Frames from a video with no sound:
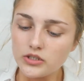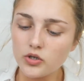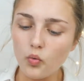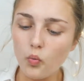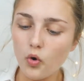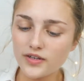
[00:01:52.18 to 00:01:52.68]

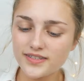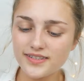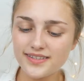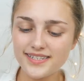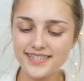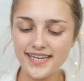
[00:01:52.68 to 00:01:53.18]

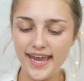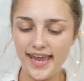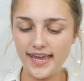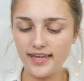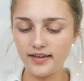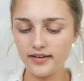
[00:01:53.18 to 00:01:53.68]
wasn't the
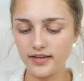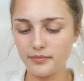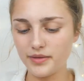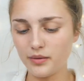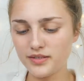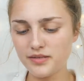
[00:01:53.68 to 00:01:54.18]
tea,
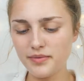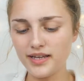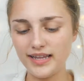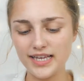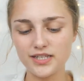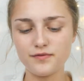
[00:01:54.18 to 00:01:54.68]
and that was in my
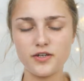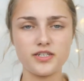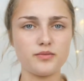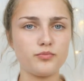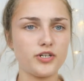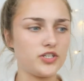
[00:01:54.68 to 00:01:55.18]
last
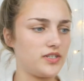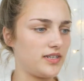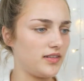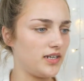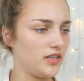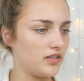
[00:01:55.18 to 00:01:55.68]
first impressions I
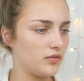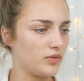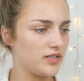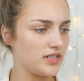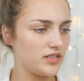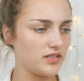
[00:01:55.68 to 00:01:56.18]
think.
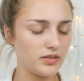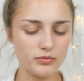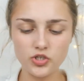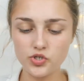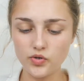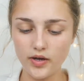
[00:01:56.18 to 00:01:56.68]
Was it? I'm
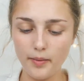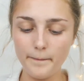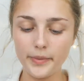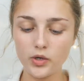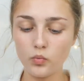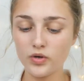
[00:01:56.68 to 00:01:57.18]
not sure.
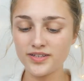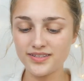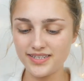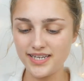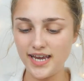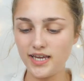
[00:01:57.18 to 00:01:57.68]
But it wasn't
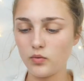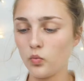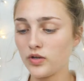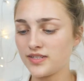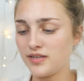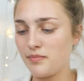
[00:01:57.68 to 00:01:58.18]
the tea, it
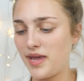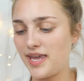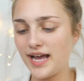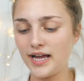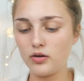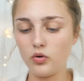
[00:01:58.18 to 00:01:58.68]
wasn't
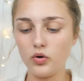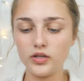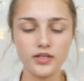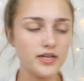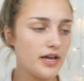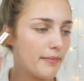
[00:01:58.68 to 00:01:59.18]
me at
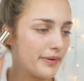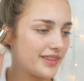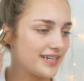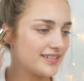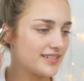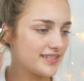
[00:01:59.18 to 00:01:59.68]
all. But
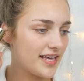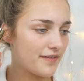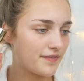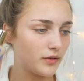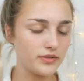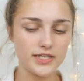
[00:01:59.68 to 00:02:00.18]
this is their
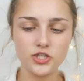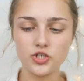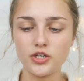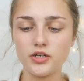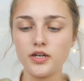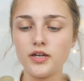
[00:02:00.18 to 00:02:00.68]

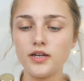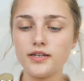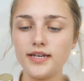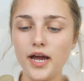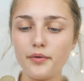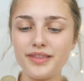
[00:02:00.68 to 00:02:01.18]
foundation.
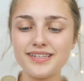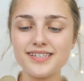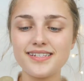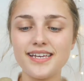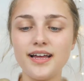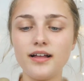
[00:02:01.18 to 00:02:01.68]
Now this is
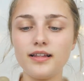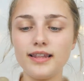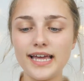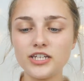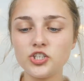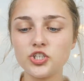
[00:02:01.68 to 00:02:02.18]
the
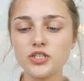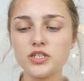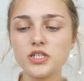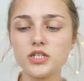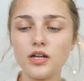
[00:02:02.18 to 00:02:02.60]
Legend